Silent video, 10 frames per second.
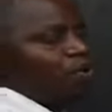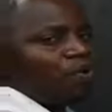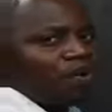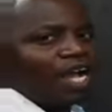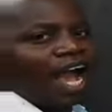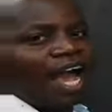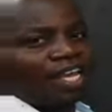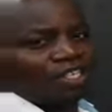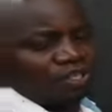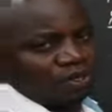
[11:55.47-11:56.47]
will
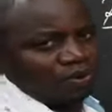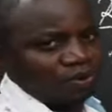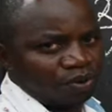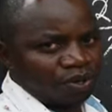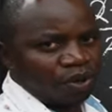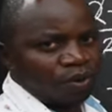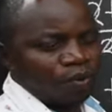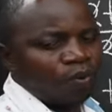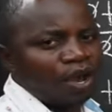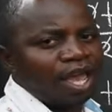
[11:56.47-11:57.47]
guide you
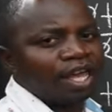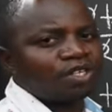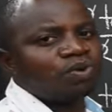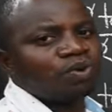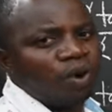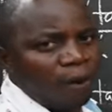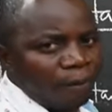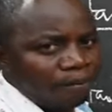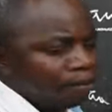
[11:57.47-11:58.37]
where to go